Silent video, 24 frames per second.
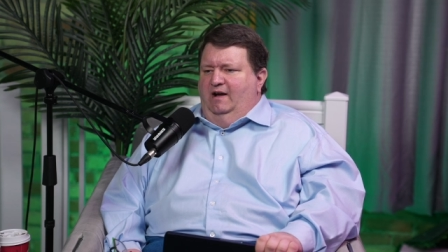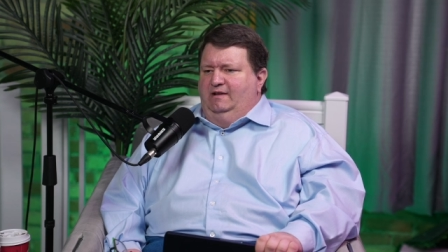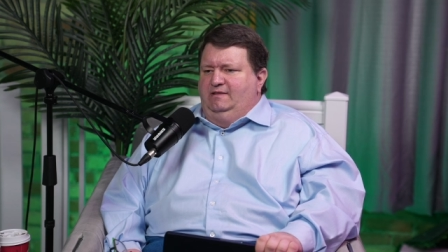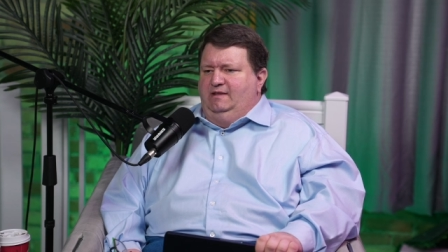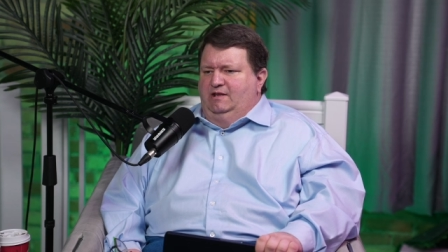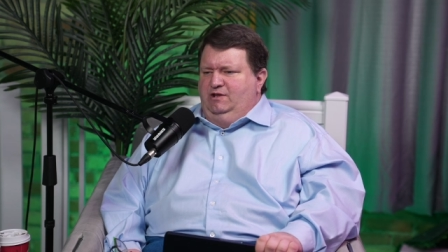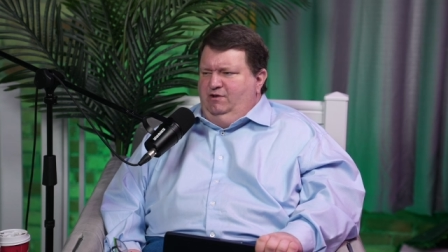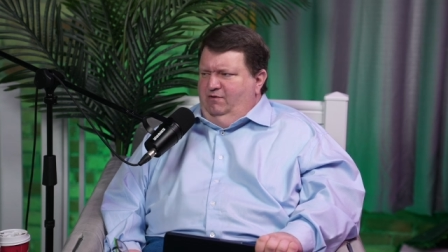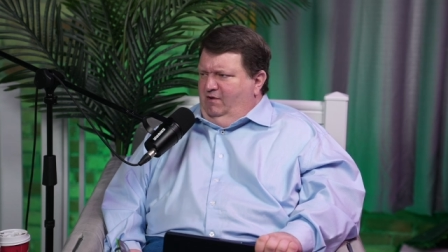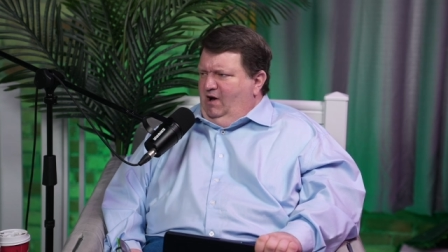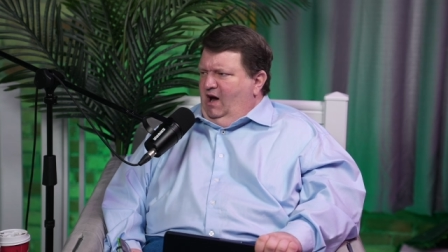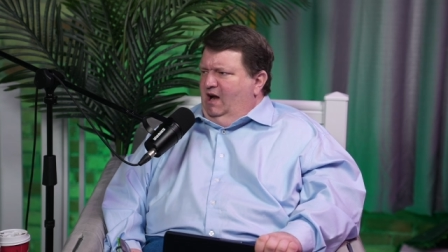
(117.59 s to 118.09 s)
that
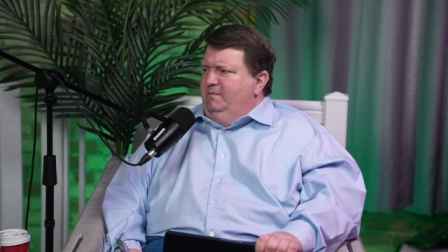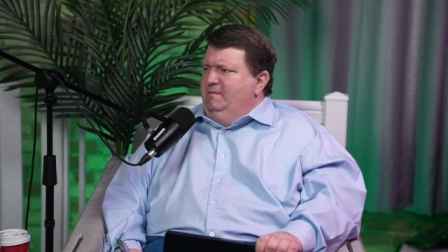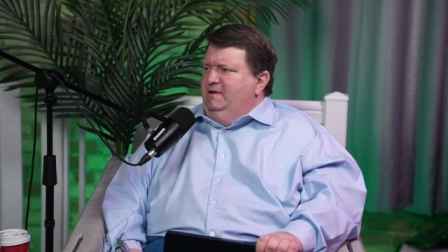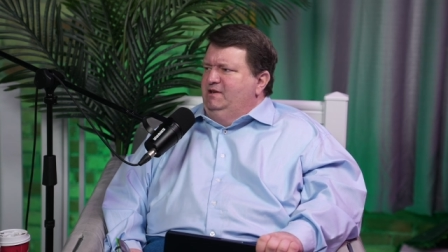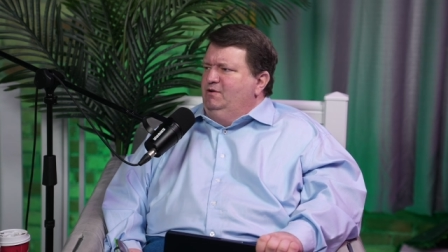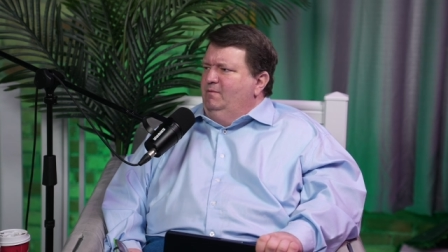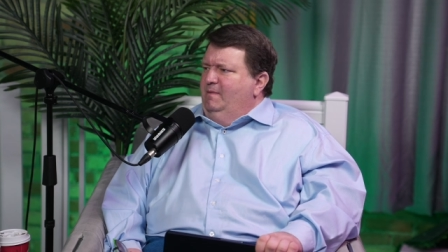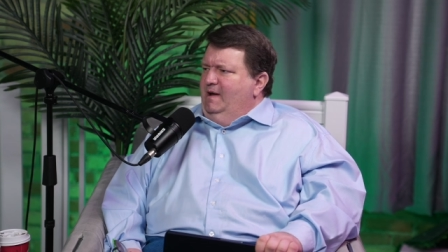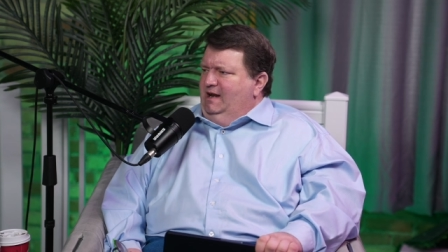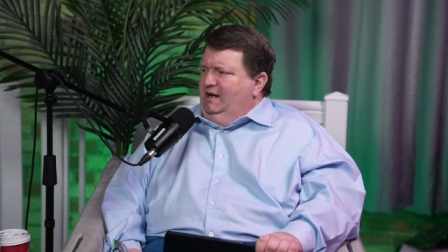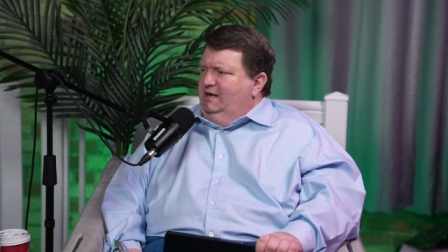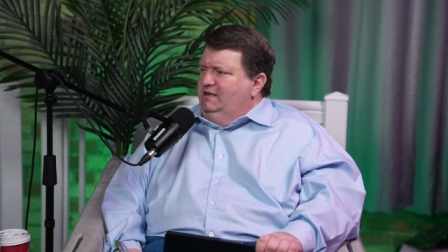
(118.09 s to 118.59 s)
you've got to be
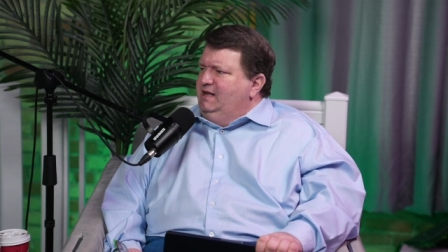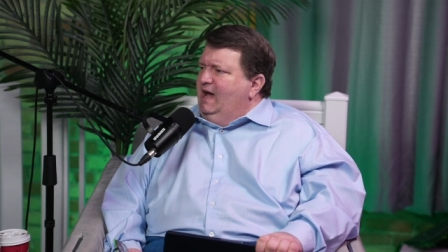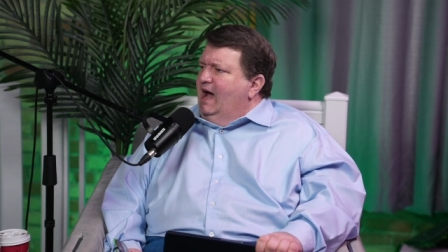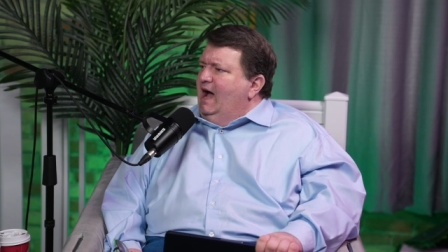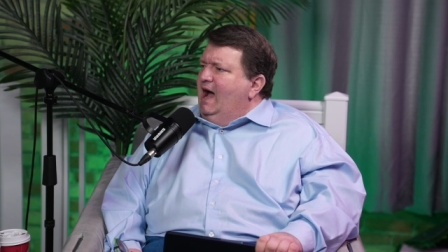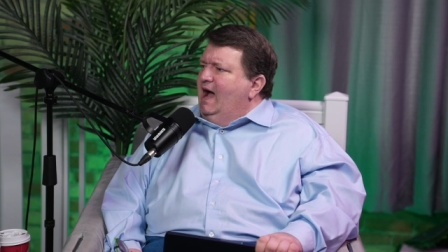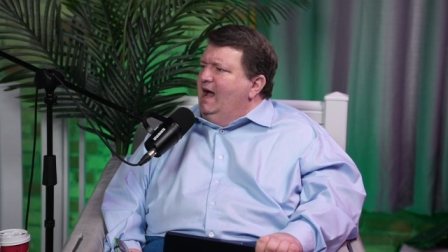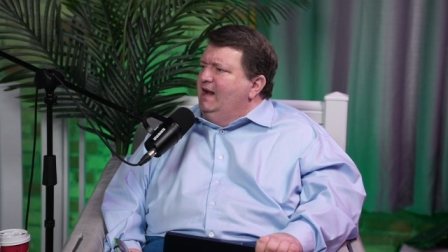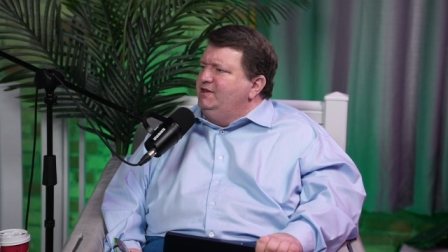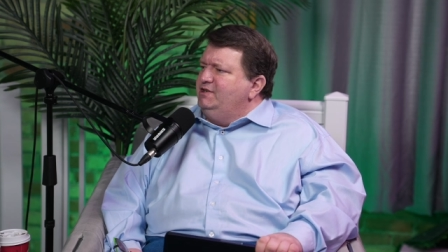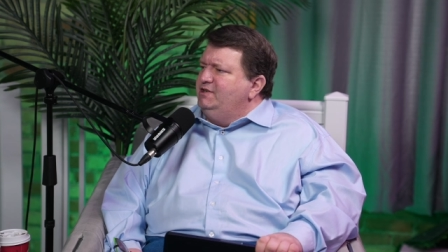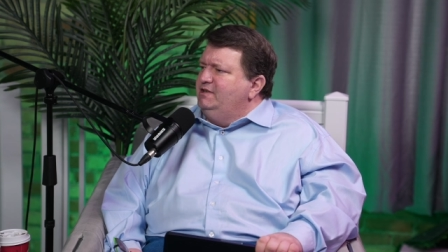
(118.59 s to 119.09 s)

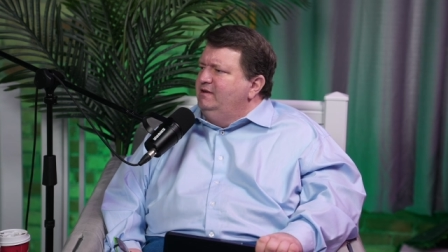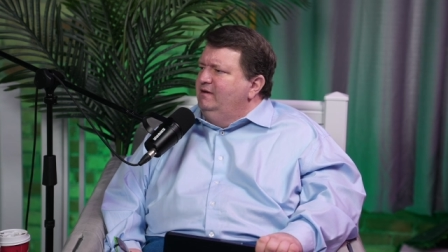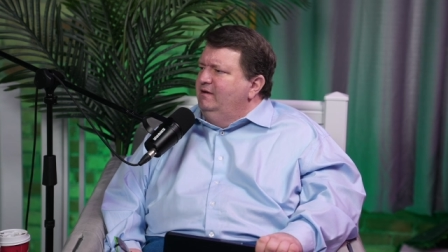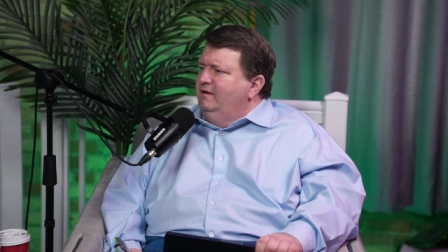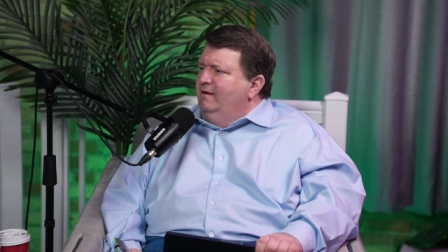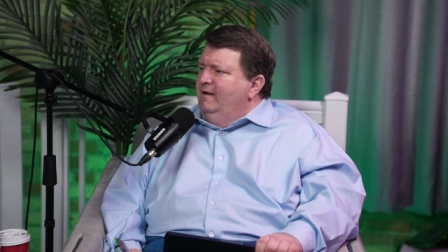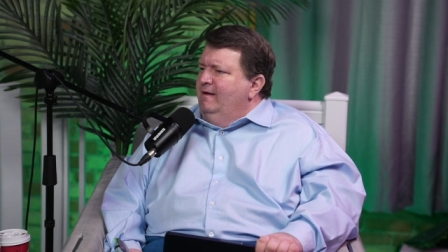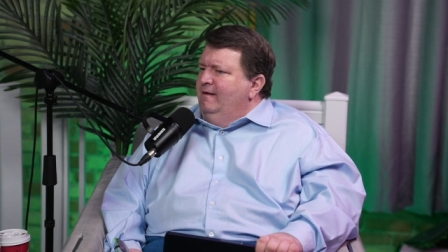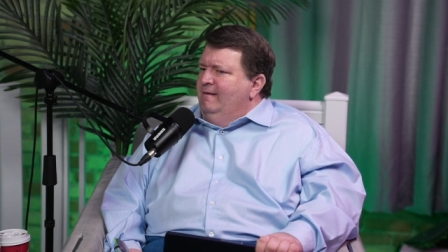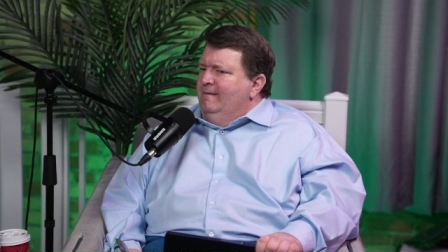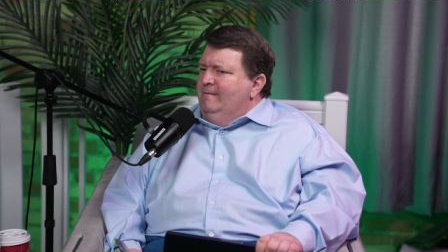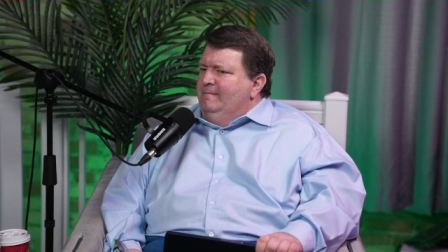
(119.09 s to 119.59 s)
domain-attached.
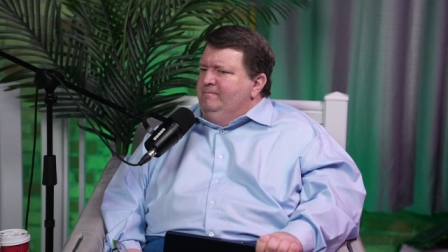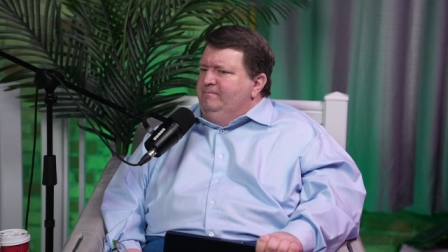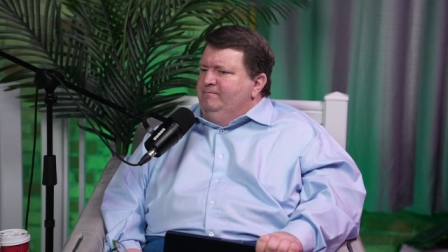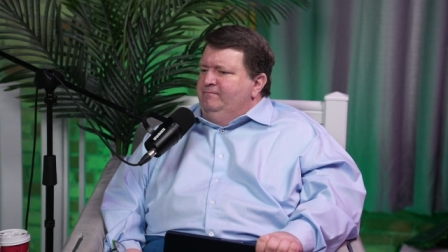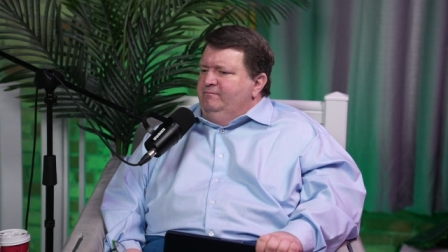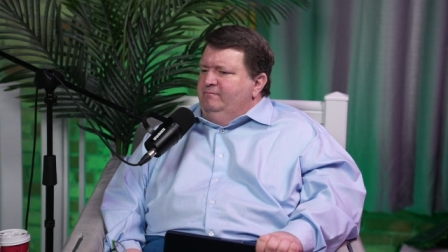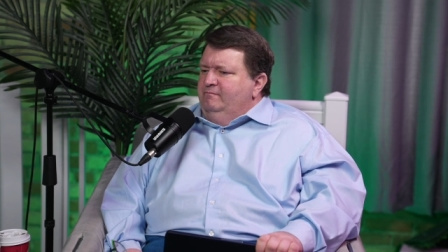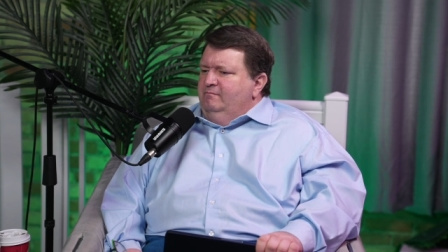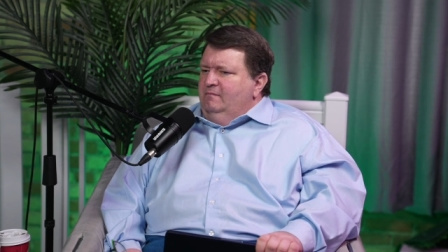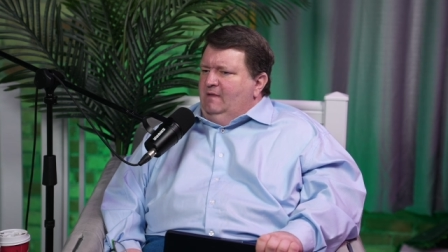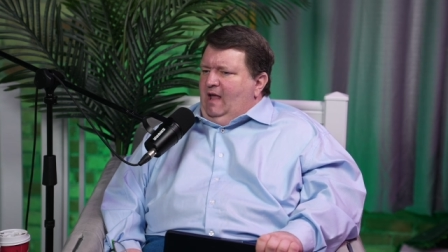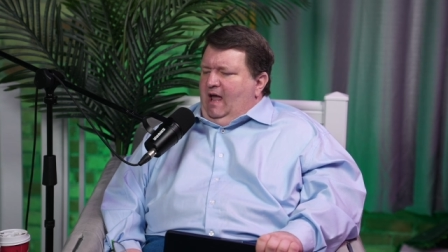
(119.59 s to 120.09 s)

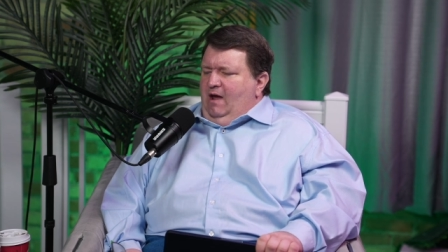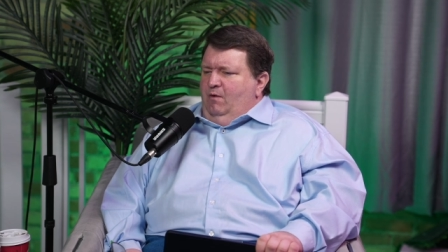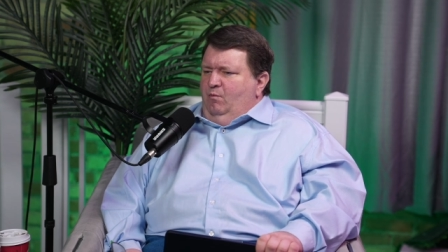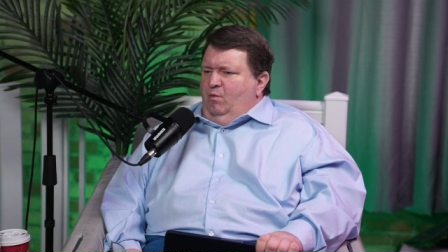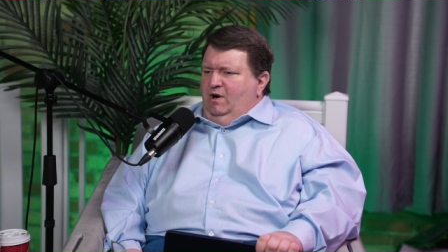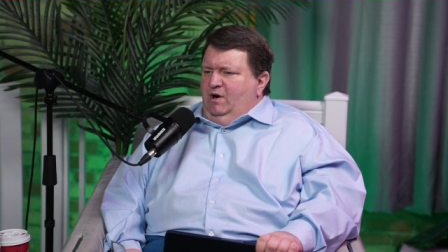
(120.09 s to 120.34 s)
And what